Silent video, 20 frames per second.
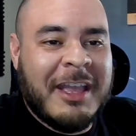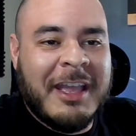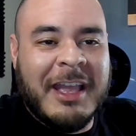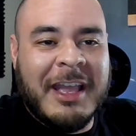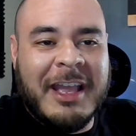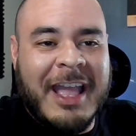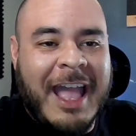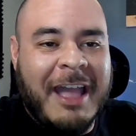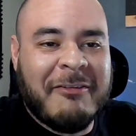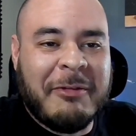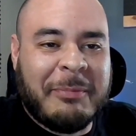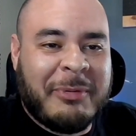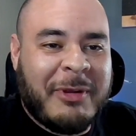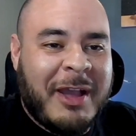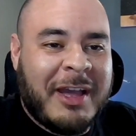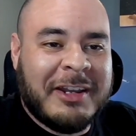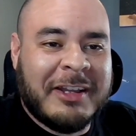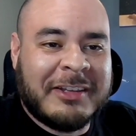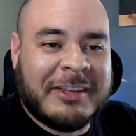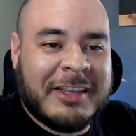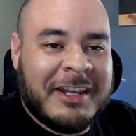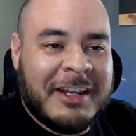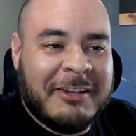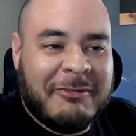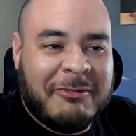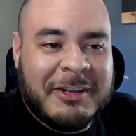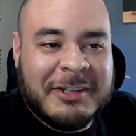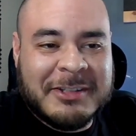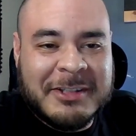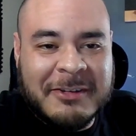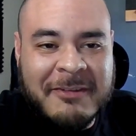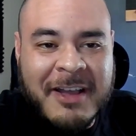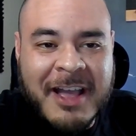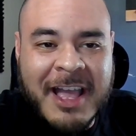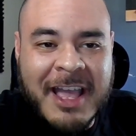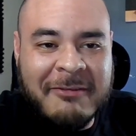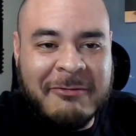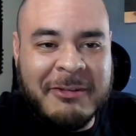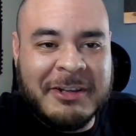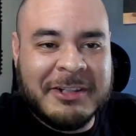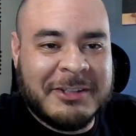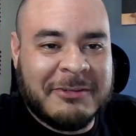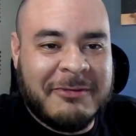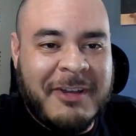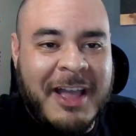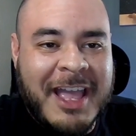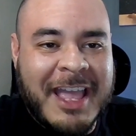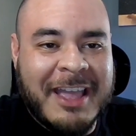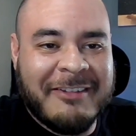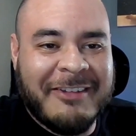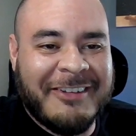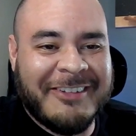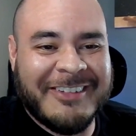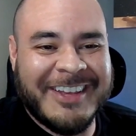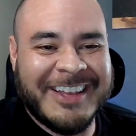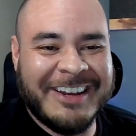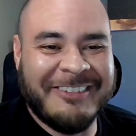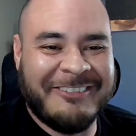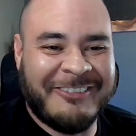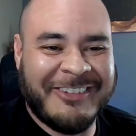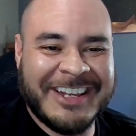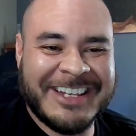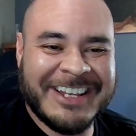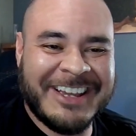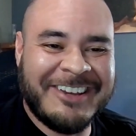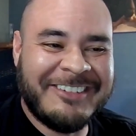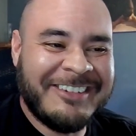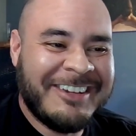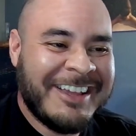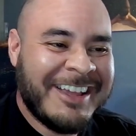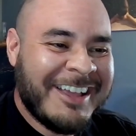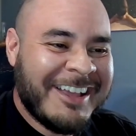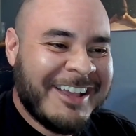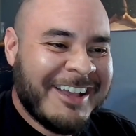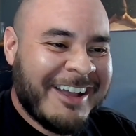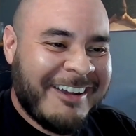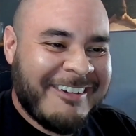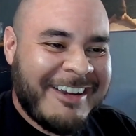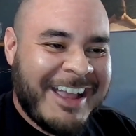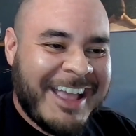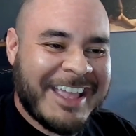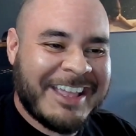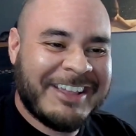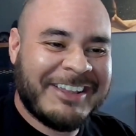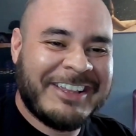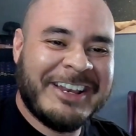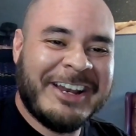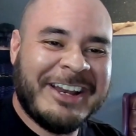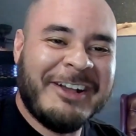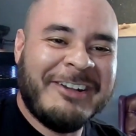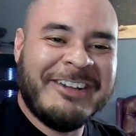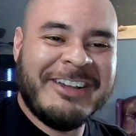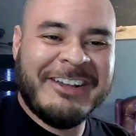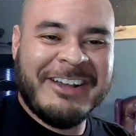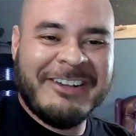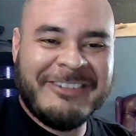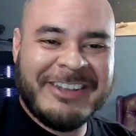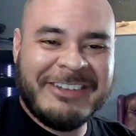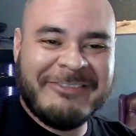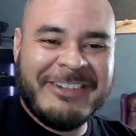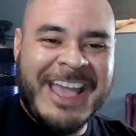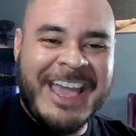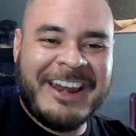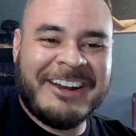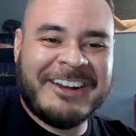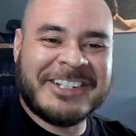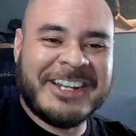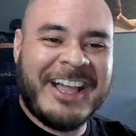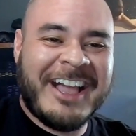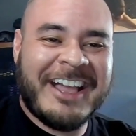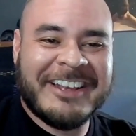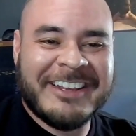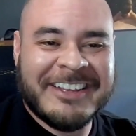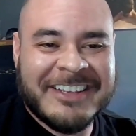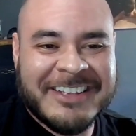have a product, and if we survive, we survive, and if we don't, all right, we had our shot.